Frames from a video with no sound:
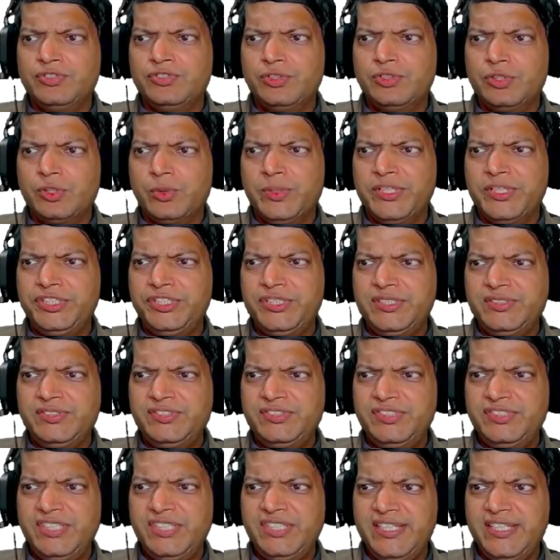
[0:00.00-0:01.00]
So the
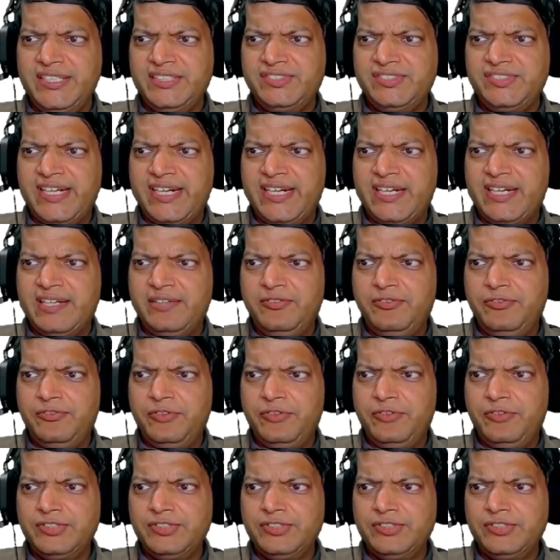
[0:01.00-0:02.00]
question says that
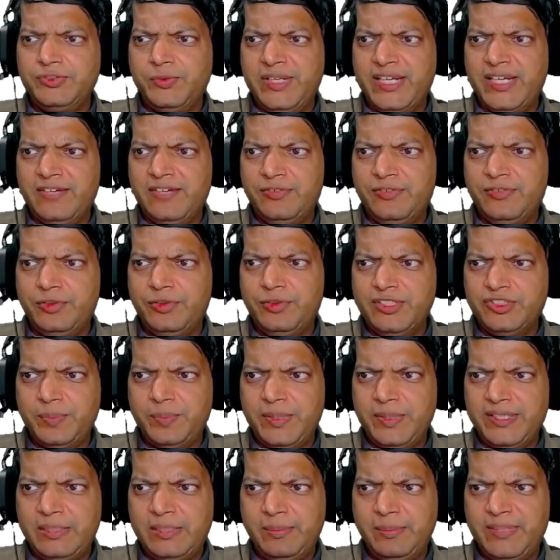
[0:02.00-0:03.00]
first we have to
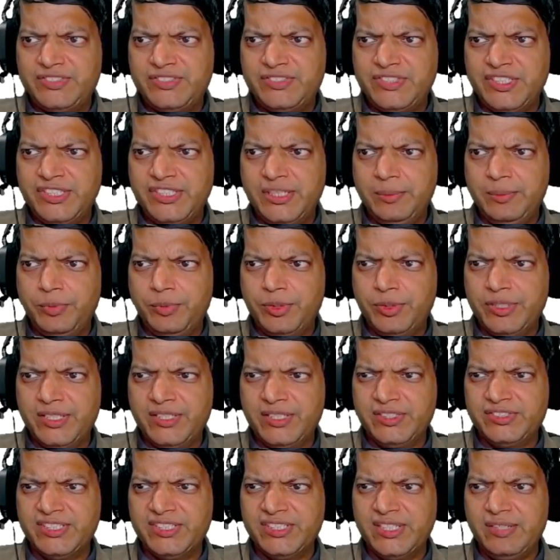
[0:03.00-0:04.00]
display the message input
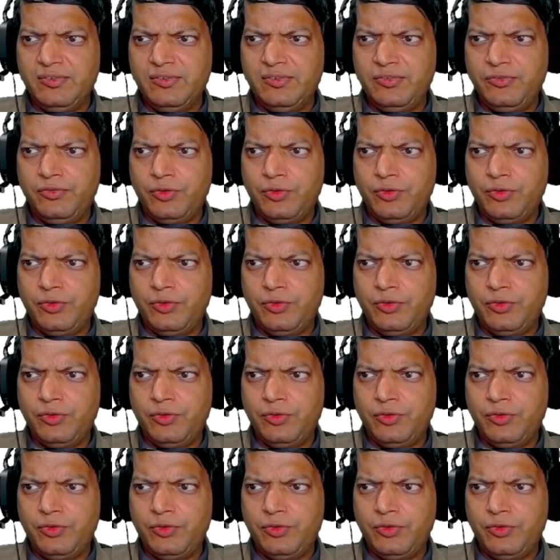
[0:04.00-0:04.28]
itself,